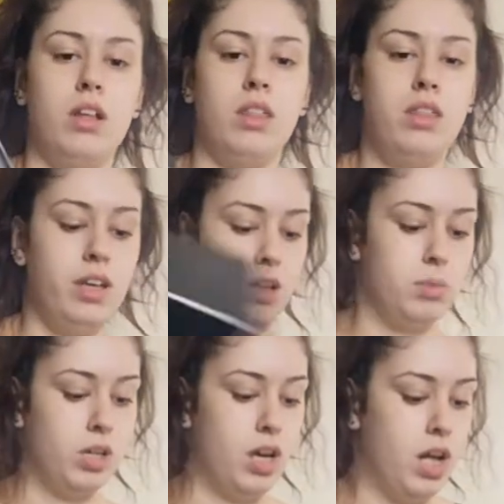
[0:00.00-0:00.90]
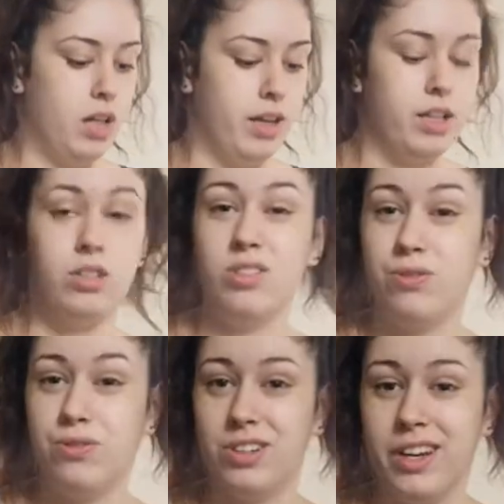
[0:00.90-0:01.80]
I think I'm going to call that
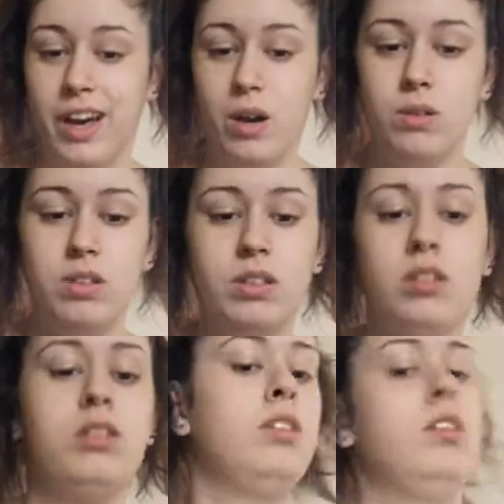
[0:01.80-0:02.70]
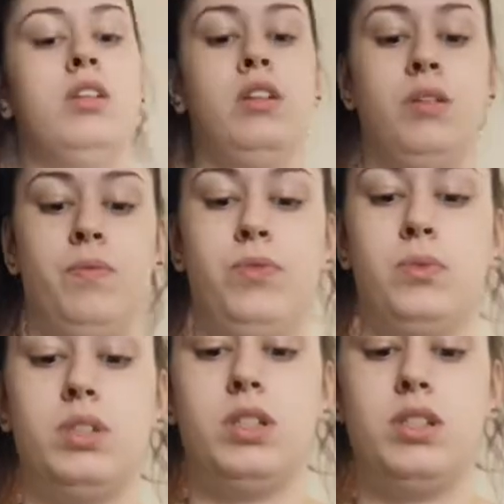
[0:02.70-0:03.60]
good for now.
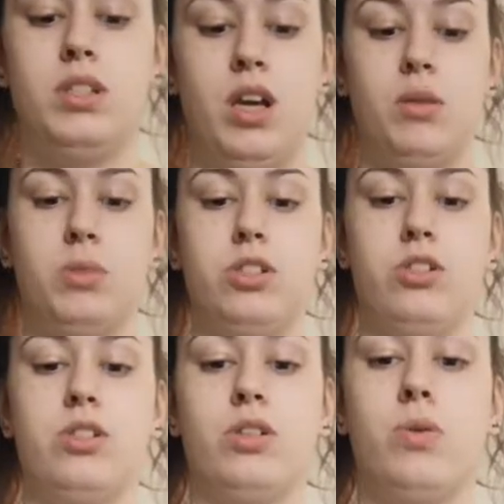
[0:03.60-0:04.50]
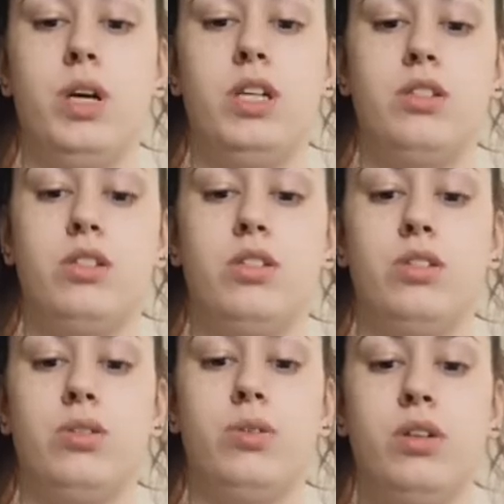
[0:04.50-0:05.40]
We're going to see how much this equates
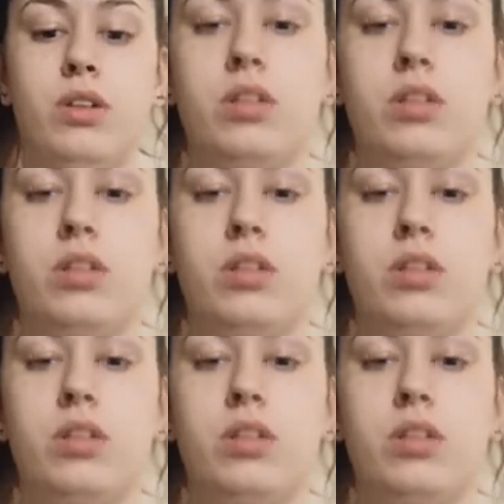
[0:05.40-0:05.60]
to